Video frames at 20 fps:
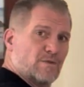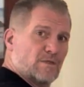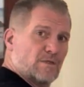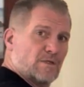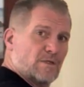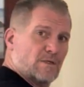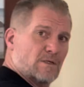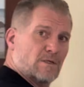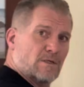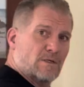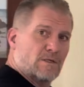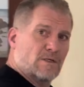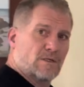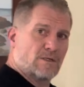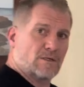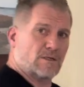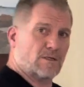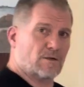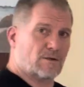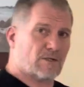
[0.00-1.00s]

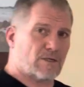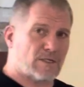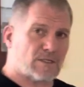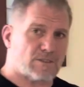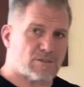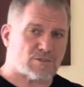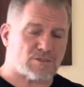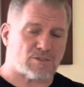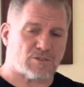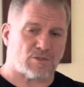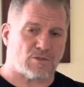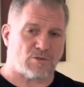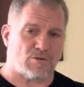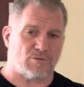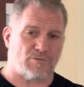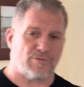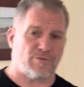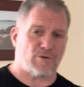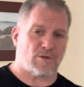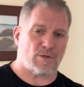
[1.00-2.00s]
All right, so
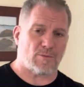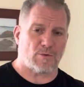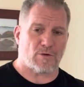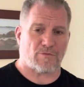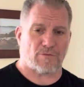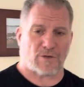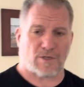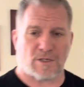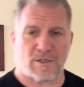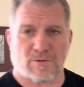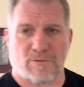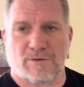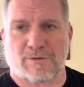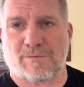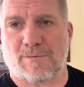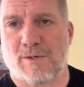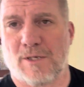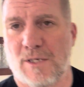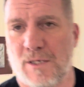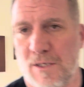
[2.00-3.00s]
if you come over here with
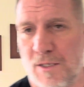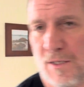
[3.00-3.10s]
me,